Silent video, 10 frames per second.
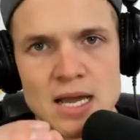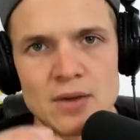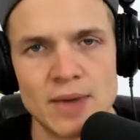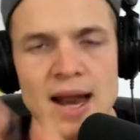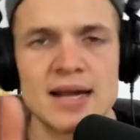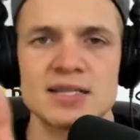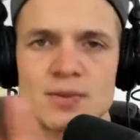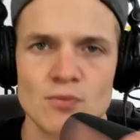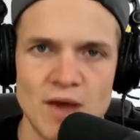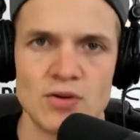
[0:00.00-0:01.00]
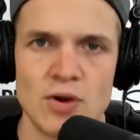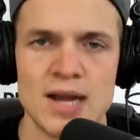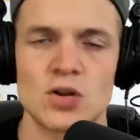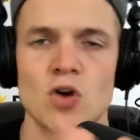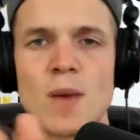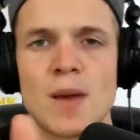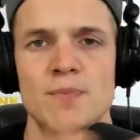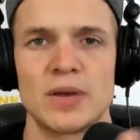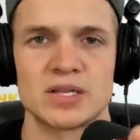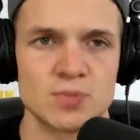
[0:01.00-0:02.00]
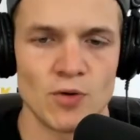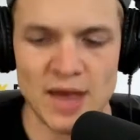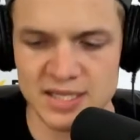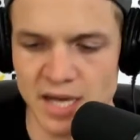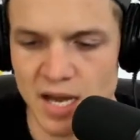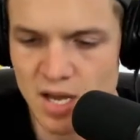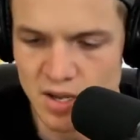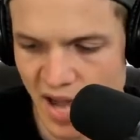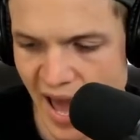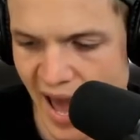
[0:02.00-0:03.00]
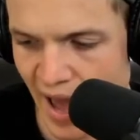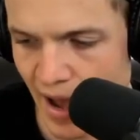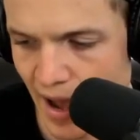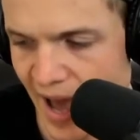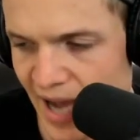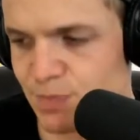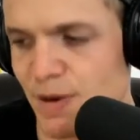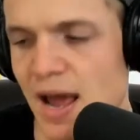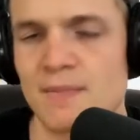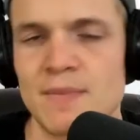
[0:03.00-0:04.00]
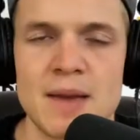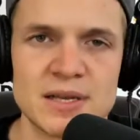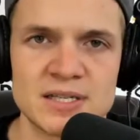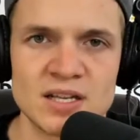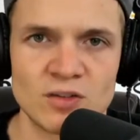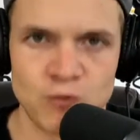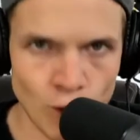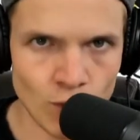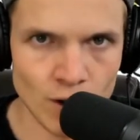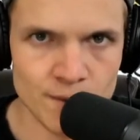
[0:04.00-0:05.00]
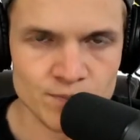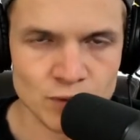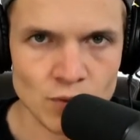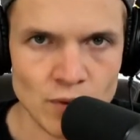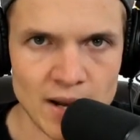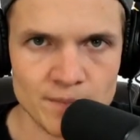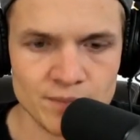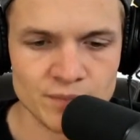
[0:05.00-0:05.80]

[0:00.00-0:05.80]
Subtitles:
right? I need some revenue. I need to grow my business more. That's going to expedite my business forward, right?